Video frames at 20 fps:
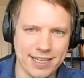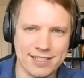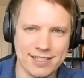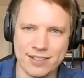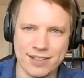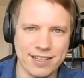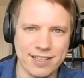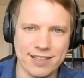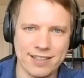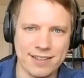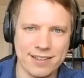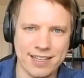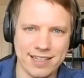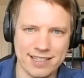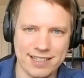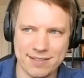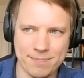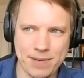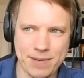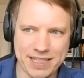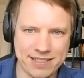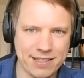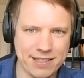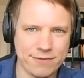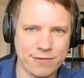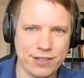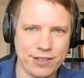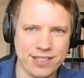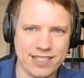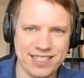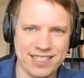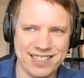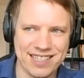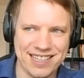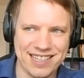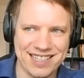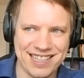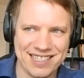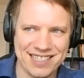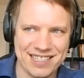So the, there's a big difference in
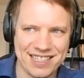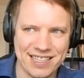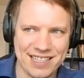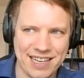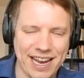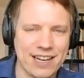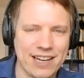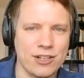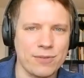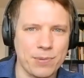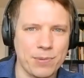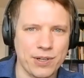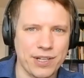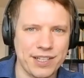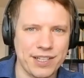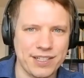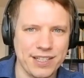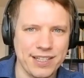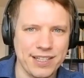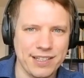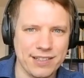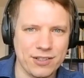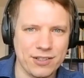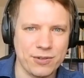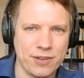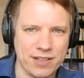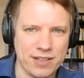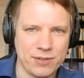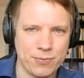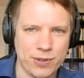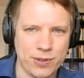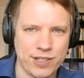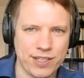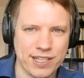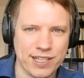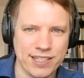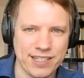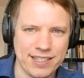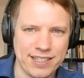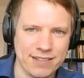that there's an anchor point to this
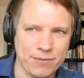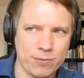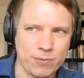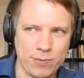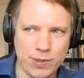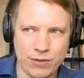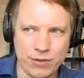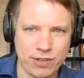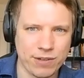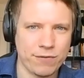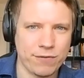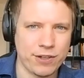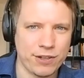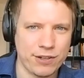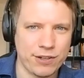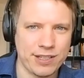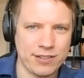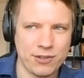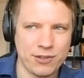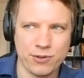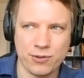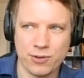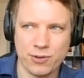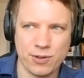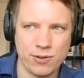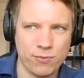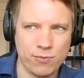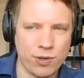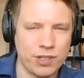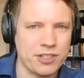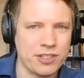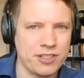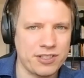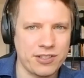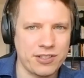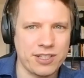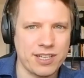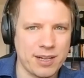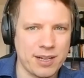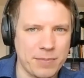work we're referring to uh, what did
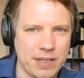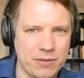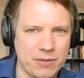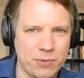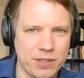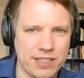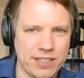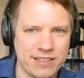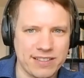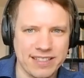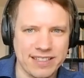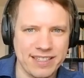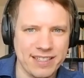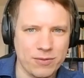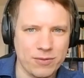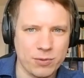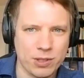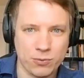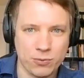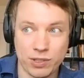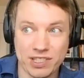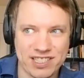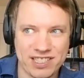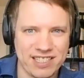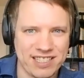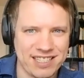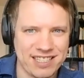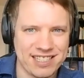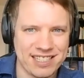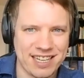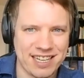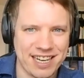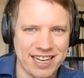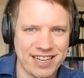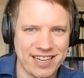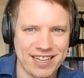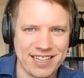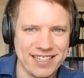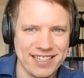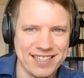you come in with what was the
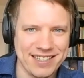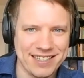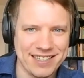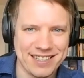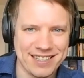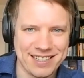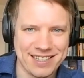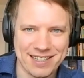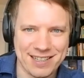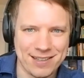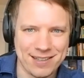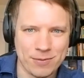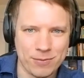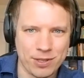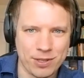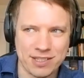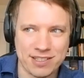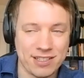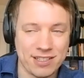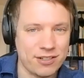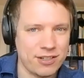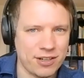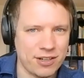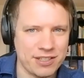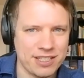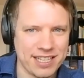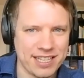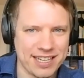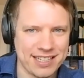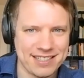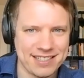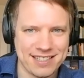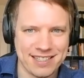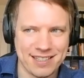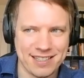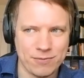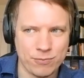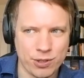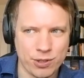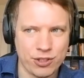desire mm-hmm. uh, what is the context
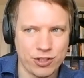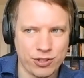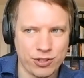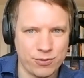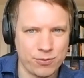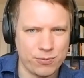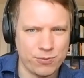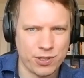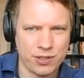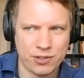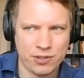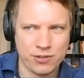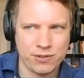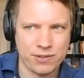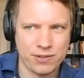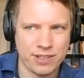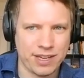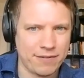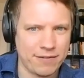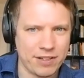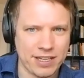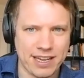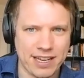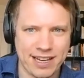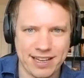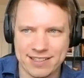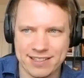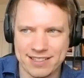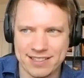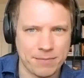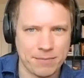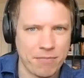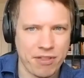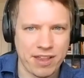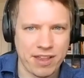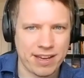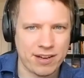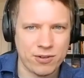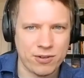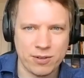in which you want to navigate
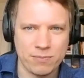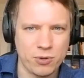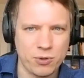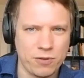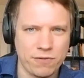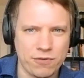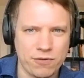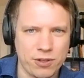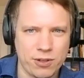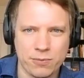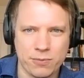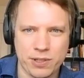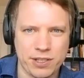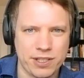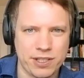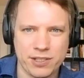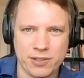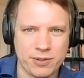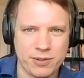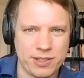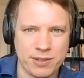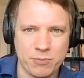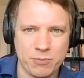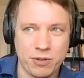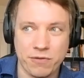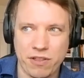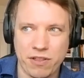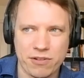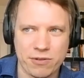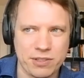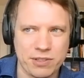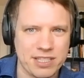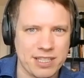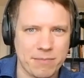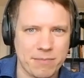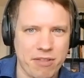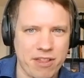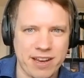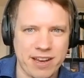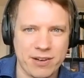something or move forward or move through
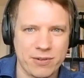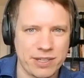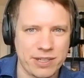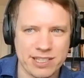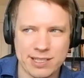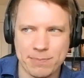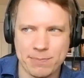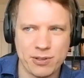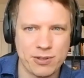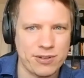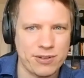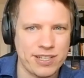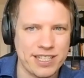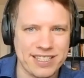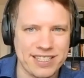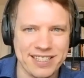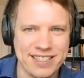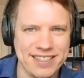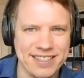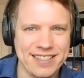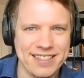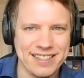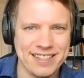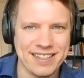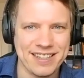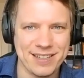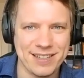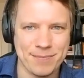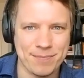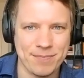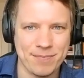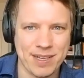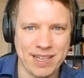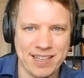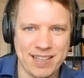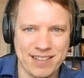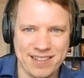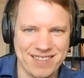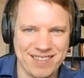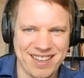something or explore it um,
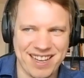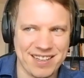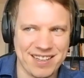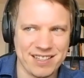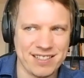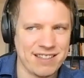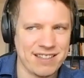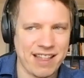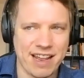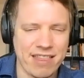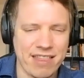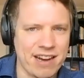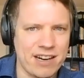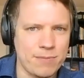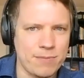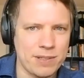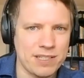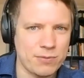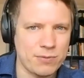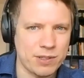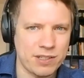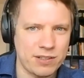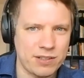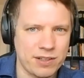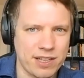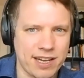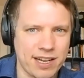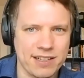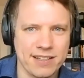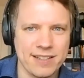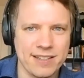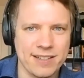and, and a therapist wouldn't do that